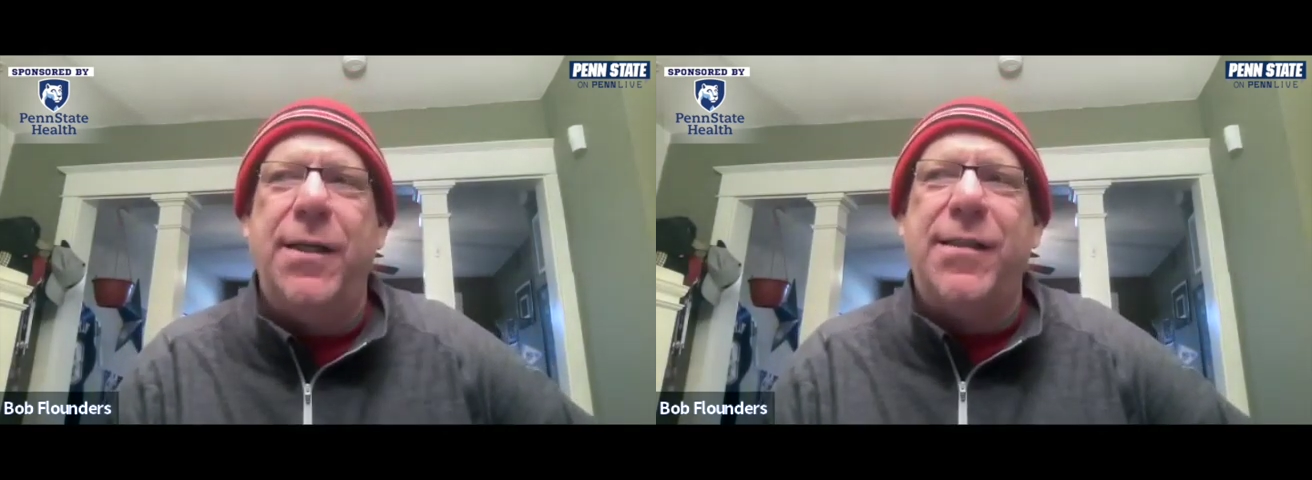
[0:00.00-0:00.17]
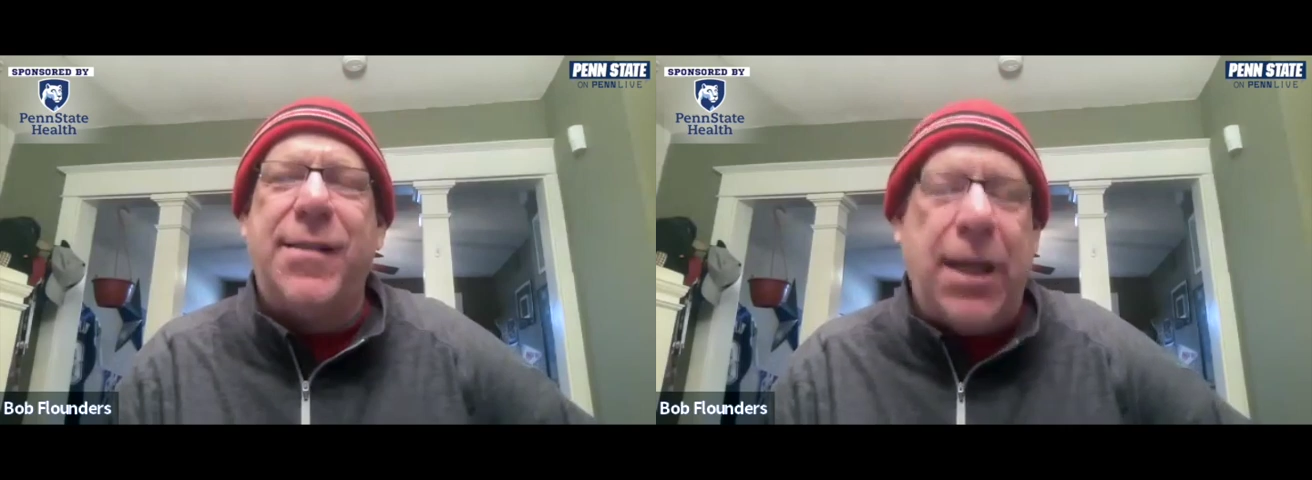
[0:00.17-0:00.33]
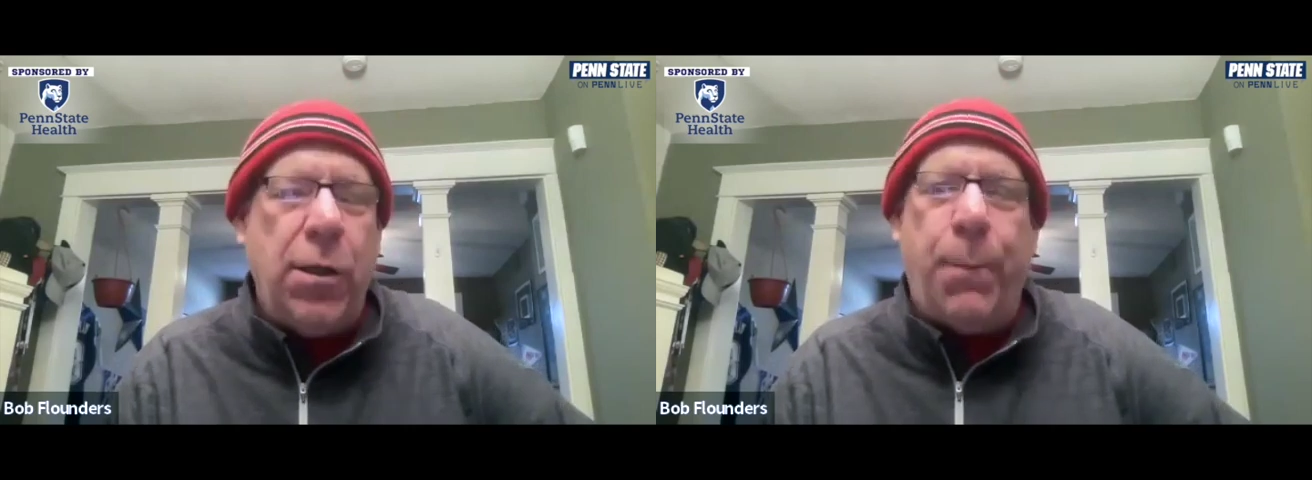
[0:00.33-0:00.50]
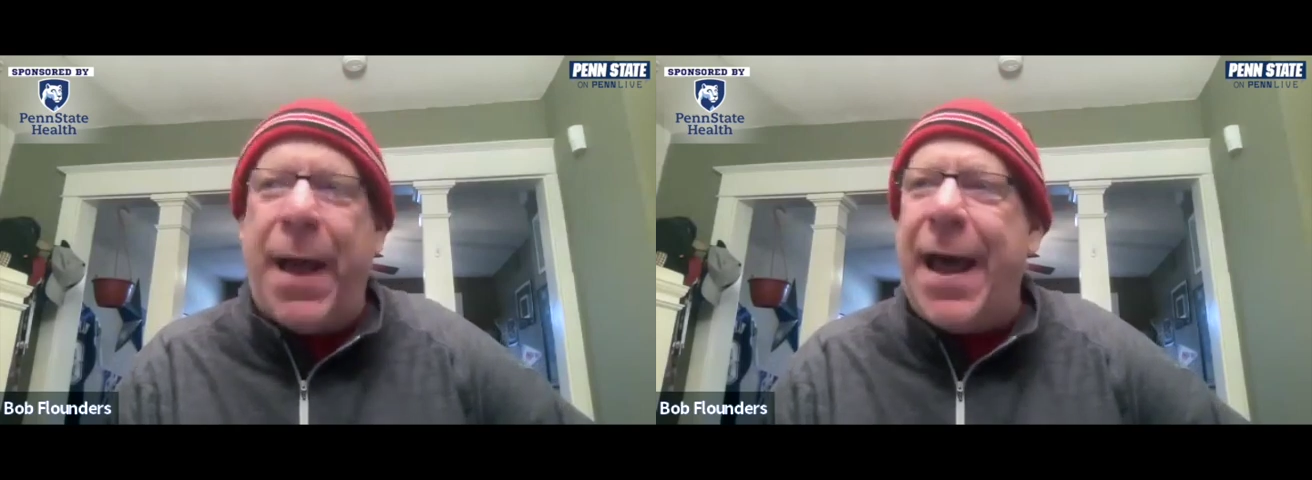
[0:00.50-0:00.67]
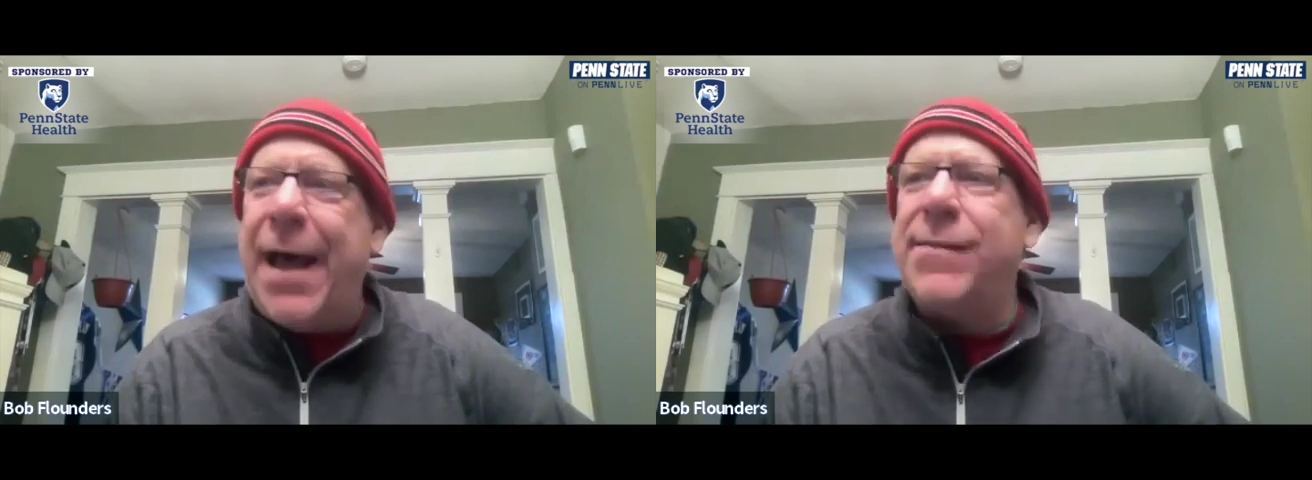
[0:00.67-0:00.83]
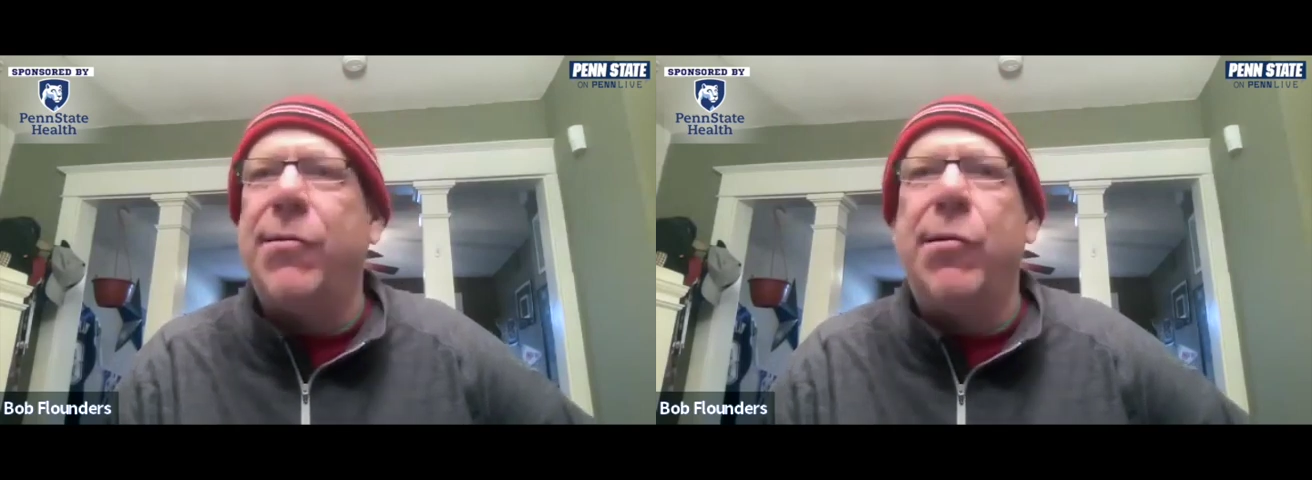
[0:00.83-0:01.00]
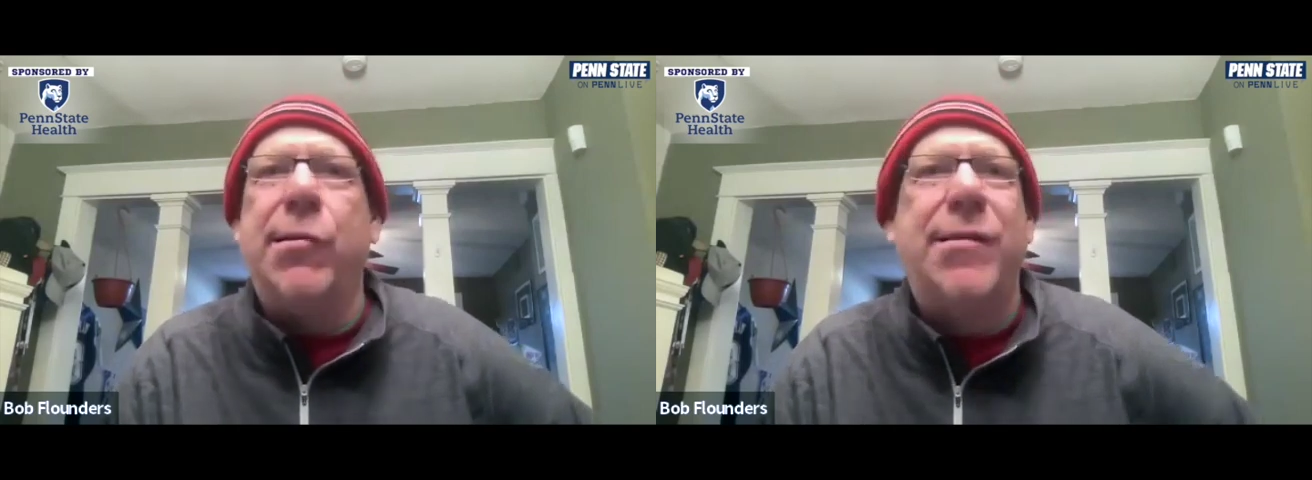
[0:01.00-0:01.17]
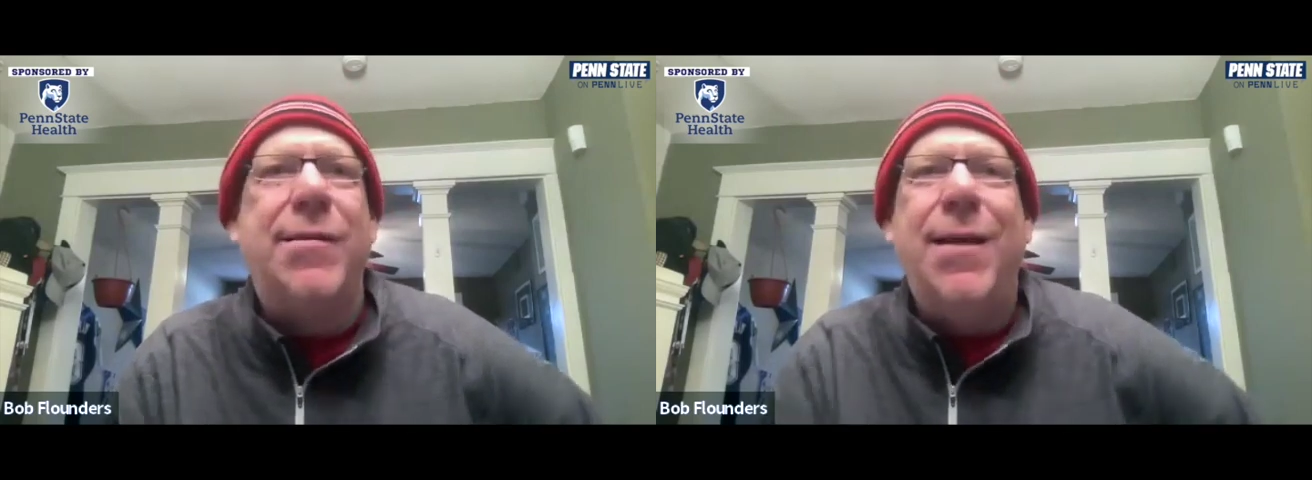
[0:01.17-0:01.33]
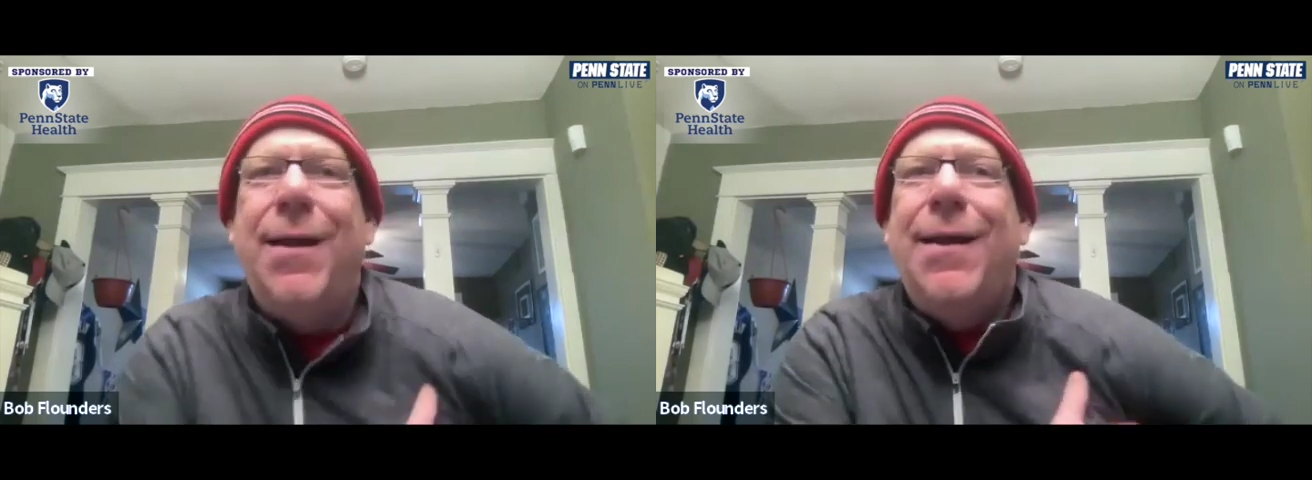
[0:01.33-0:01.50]
skilled
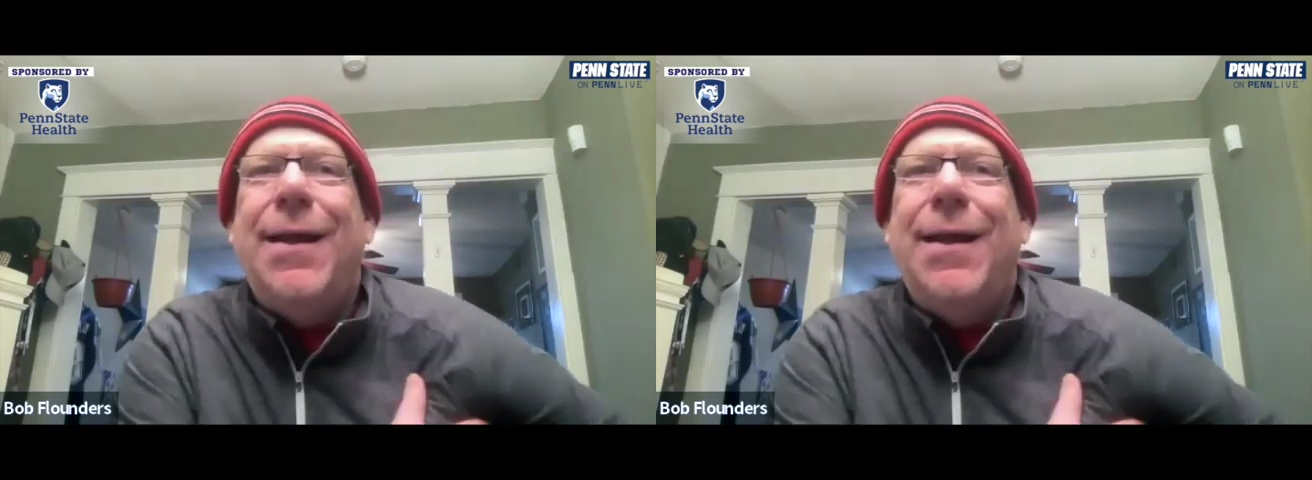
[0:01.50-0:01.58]
passers.